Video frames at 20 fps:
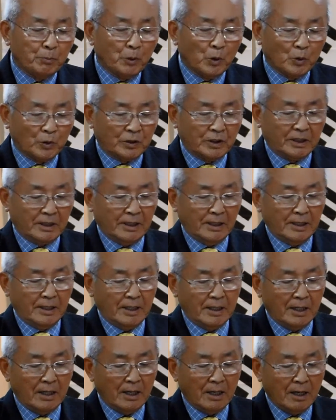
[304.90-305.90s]
books,
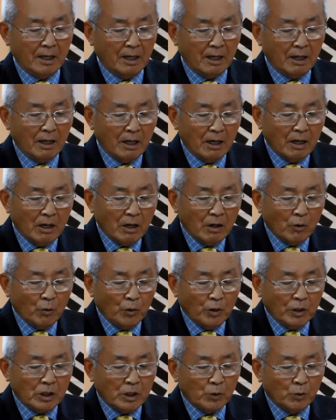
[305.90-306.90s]

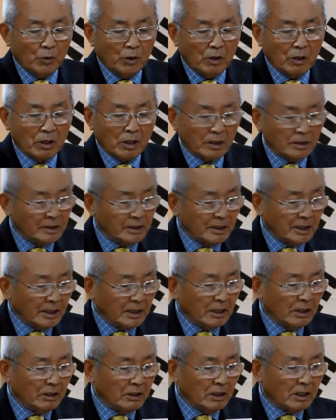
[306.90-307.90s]
which were
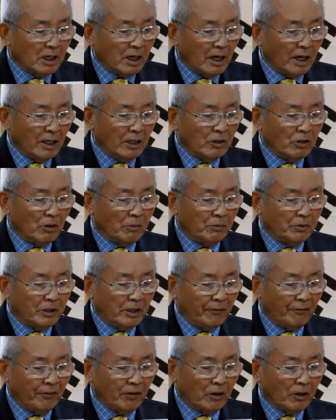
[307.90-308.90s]
considered kind of
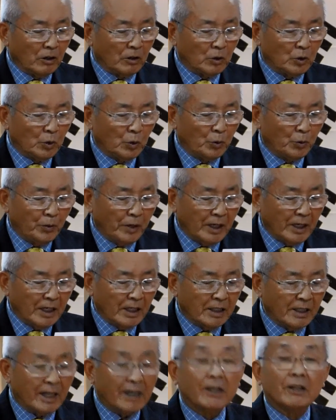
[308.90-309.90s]
difficult to
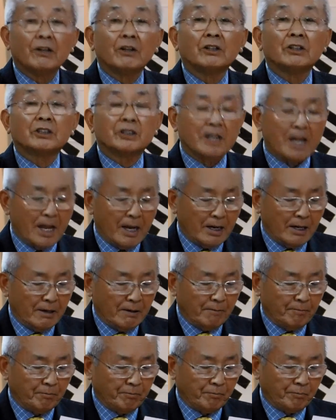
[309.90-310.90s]
read and understand.
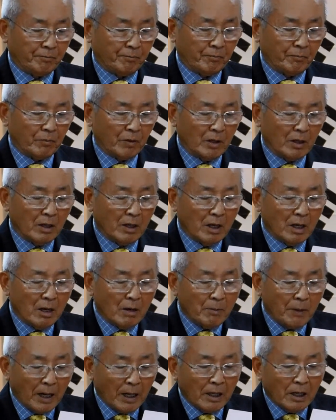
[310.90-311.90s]

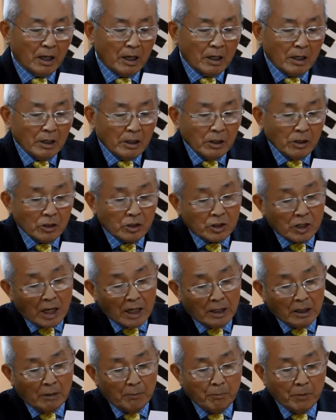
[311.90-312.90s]
But his
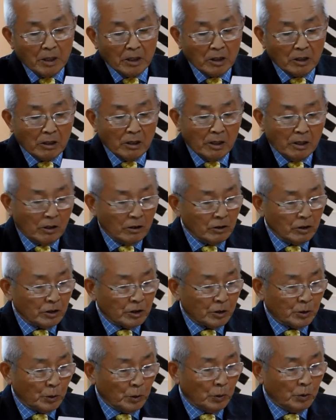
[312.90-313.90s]
son immediately
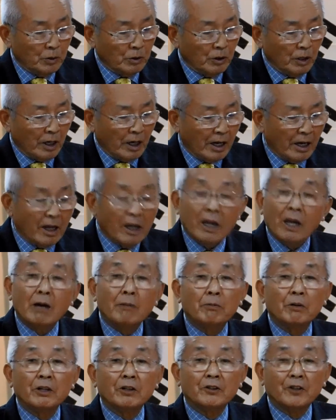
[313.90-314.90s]
understood
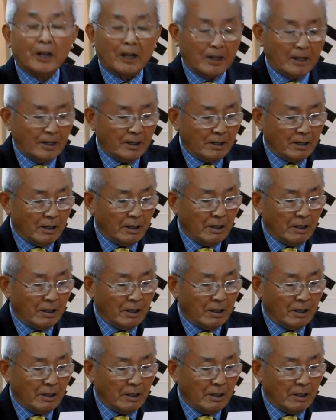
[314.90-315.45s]
everything.